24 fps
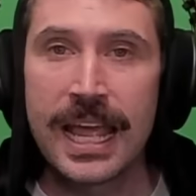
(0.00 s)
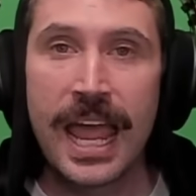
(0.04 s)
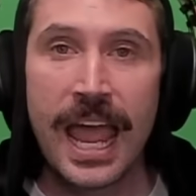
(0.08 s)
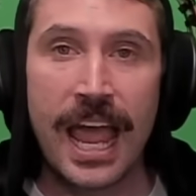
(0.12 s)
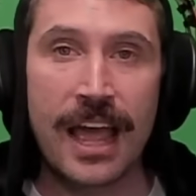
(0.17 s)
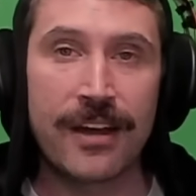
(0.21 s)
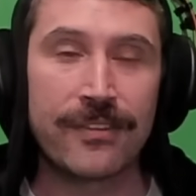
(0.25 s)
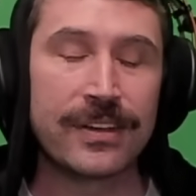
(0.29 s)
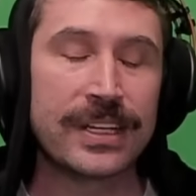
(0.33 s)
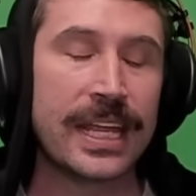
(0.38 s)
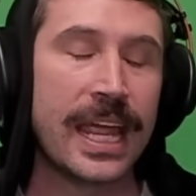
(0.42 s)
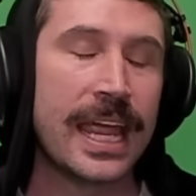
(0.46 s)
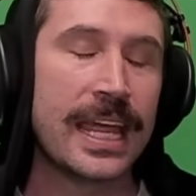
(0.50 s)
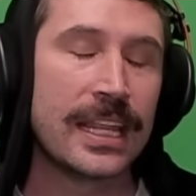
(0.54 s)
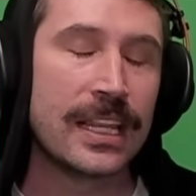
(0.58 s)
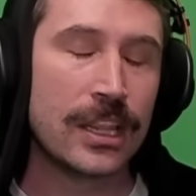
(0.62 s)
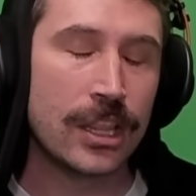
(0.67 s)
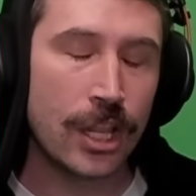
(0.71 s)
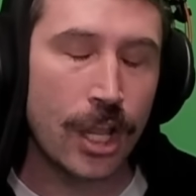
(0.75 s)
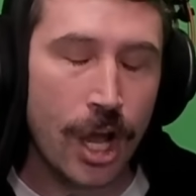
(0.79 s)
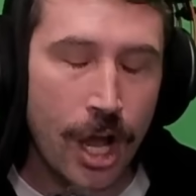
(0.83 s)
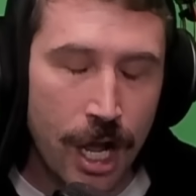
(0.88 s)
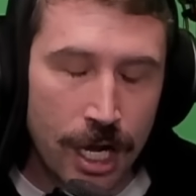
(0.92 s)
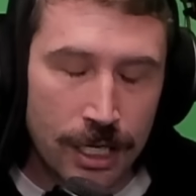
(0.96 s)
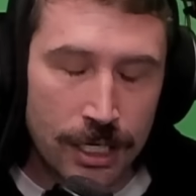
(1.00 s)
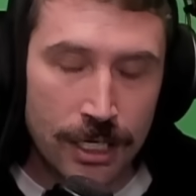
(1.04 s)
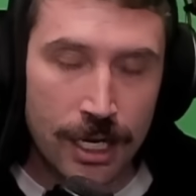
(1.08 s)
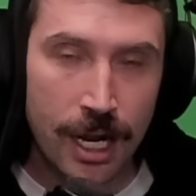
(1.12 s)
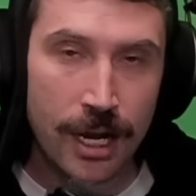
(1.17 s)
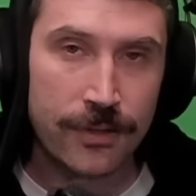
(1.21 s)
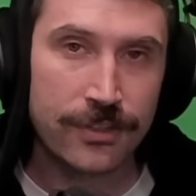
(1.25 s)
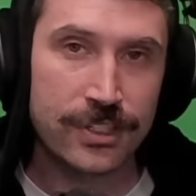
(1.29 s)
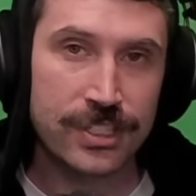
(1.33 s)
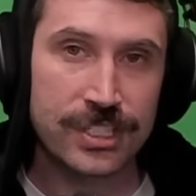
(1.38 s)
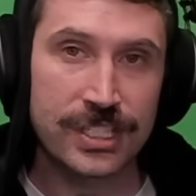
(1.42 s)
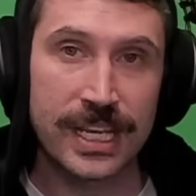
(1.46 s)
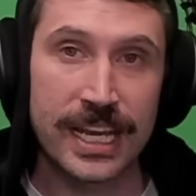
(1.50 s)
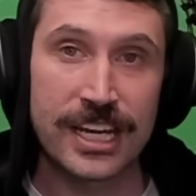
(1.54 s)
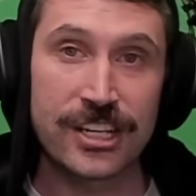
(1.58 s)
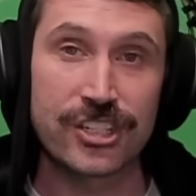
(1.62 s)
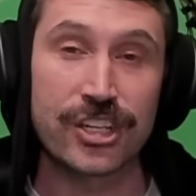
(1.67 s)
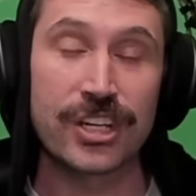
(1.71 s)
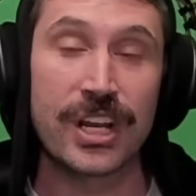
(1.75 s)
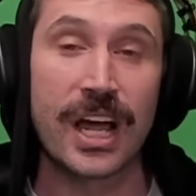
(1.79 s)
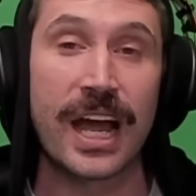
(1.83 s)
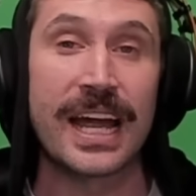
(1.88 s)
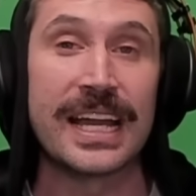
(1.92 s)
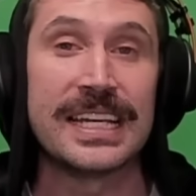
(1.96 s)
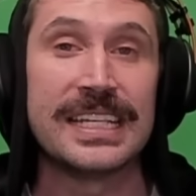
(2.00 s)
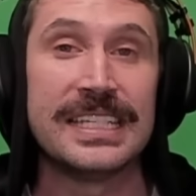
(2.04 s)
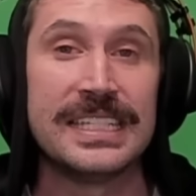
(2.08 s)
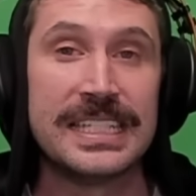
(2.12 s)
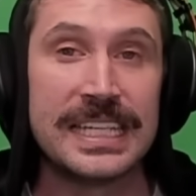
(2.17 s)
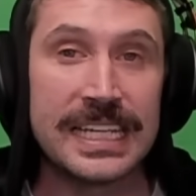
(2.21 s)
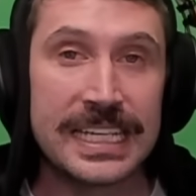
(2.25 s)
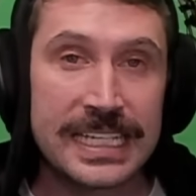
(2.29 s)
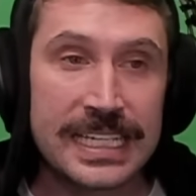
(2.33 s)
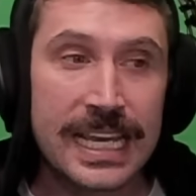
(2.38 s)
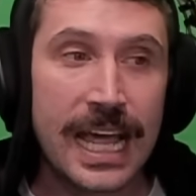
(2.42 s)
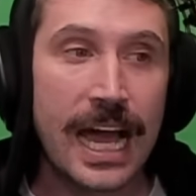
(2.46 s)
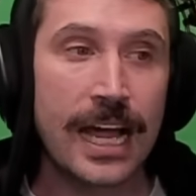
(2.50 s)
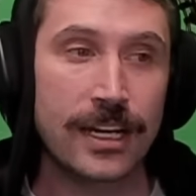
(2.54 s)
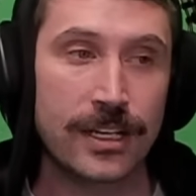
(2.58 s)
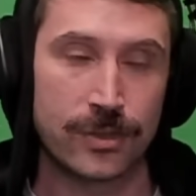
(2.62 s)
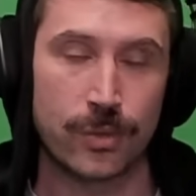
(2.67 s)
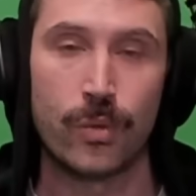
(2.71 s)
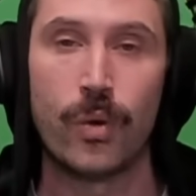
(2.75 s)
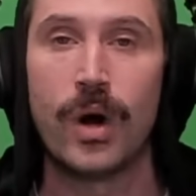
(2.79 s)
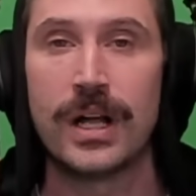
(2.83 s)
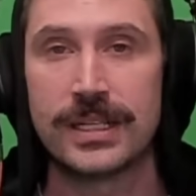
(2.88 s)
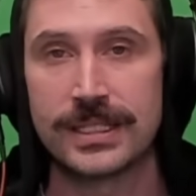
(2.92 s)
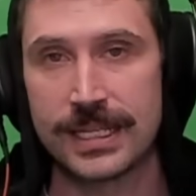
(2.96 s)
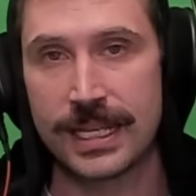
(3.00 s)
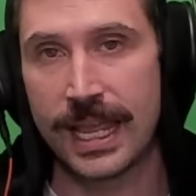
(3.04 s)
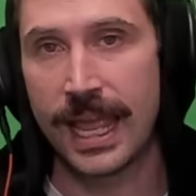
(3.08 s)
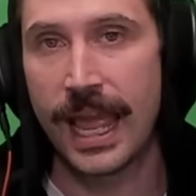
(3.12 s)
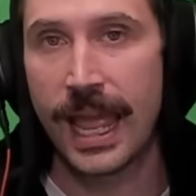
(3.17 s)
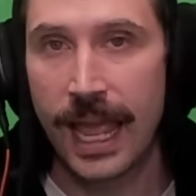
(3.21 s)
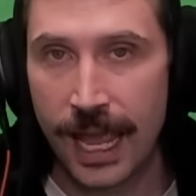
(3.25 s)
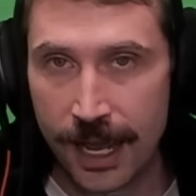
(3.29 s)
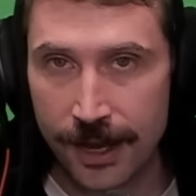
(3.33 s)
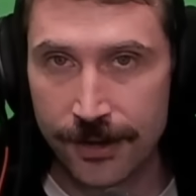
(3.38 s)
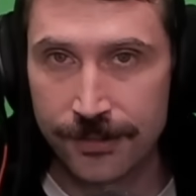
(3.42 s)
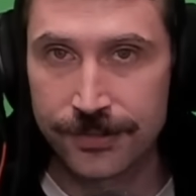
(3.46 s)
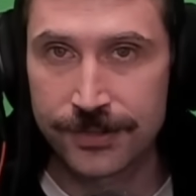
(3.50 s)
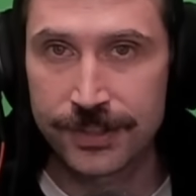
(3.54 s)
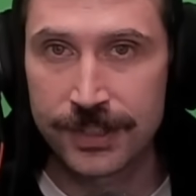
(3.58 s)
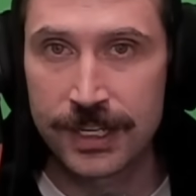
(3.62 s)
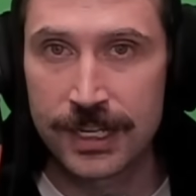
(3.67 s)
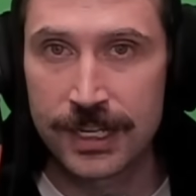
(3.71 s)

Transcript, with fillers: having a long conversation I did not want to have,